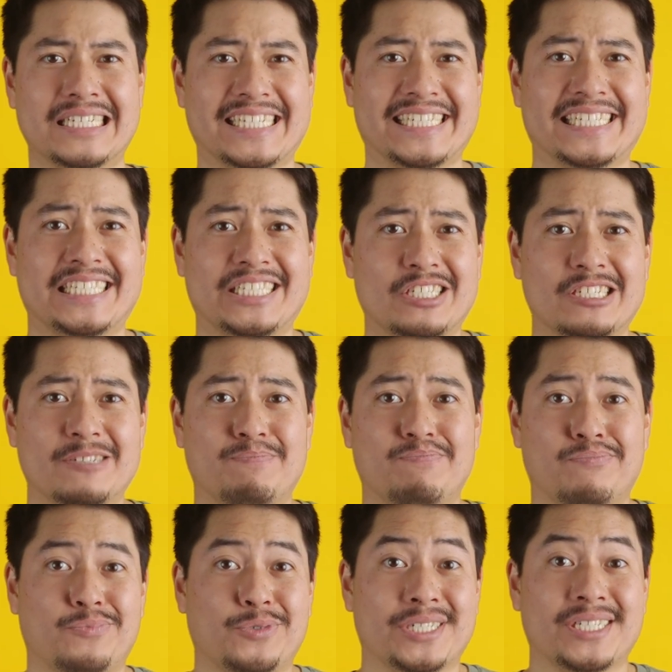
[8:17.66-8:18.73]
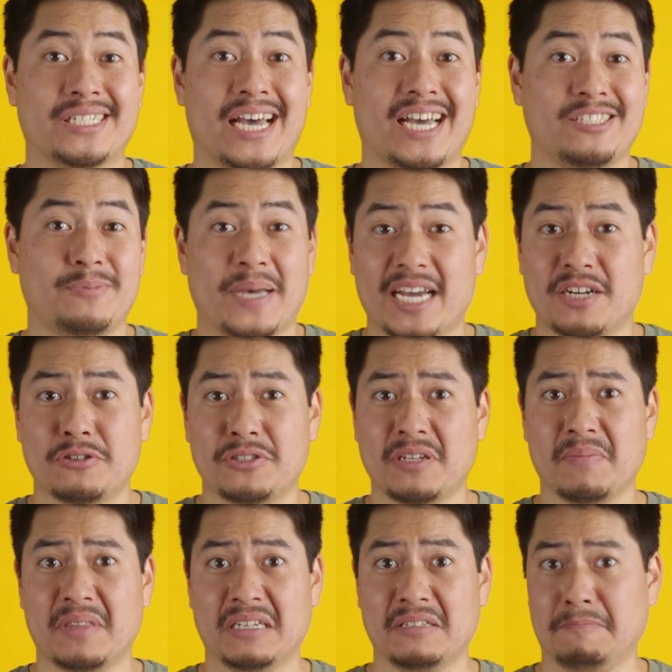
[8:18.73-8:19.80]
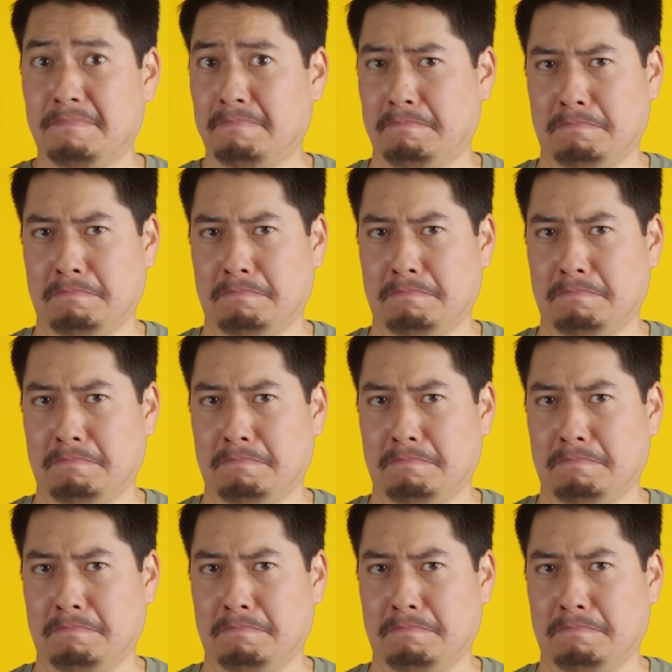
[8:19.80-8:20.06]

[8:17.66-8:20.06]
I guess you could bring an ice pack or something?